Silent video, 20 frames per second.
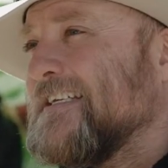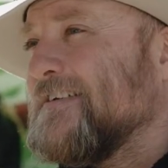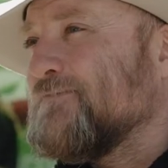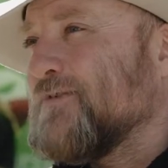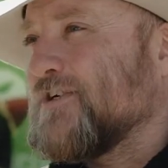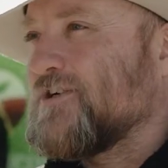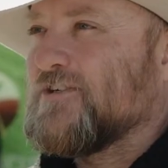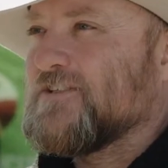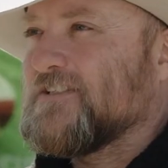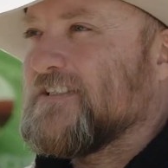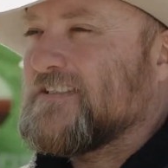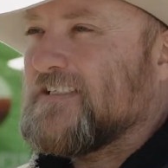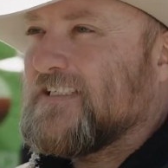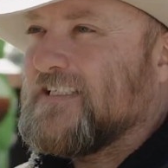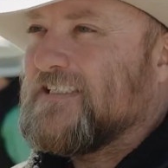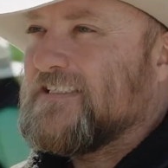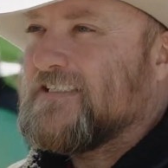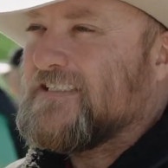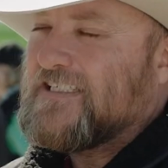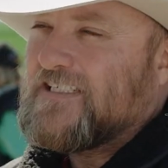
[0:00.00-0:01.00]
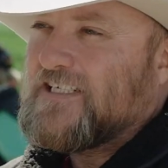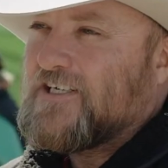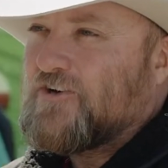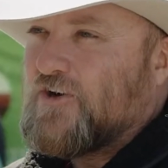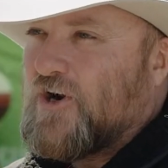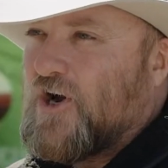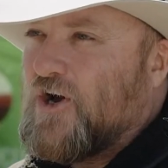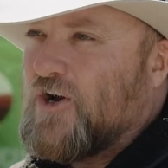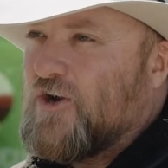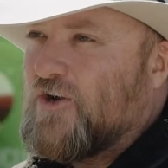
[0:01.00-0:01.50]
because it's easier to
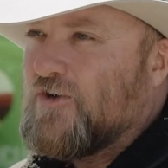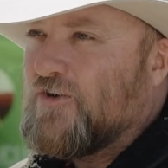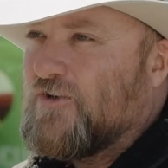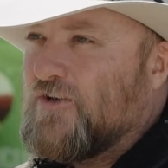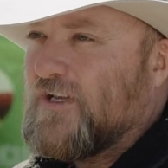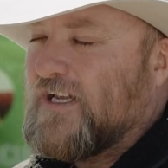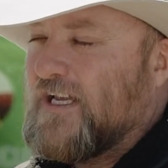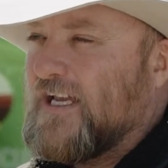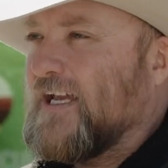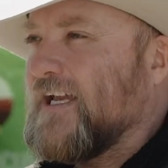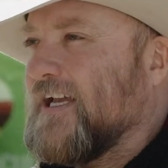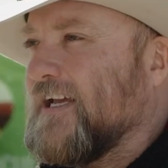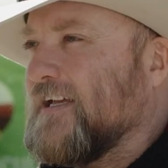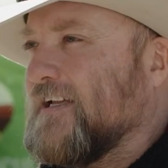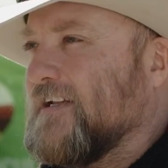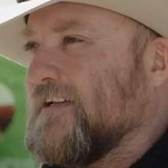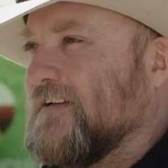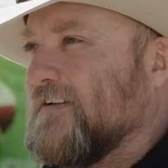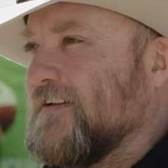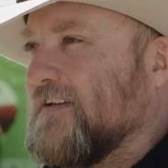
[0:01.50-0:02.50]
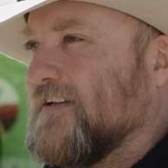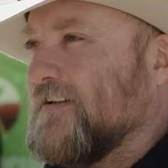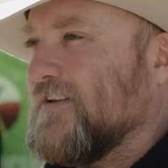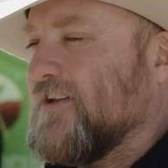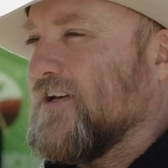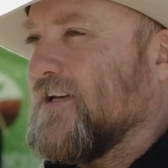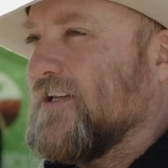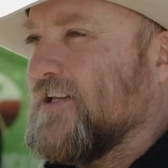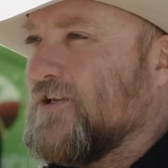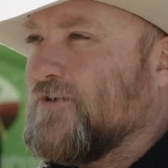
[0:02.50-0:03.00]
grow and
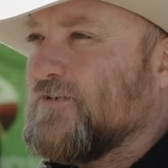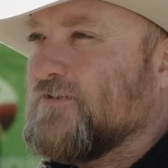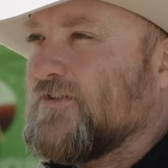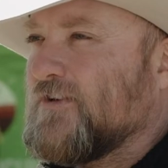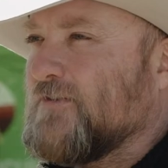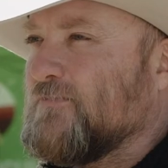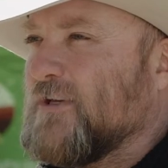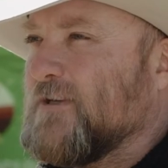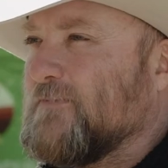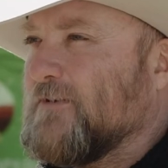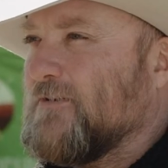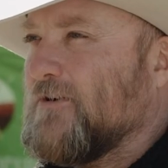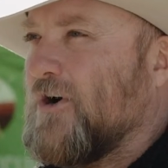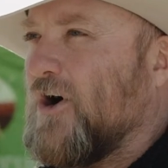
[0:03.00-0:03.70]
the yields can be a bit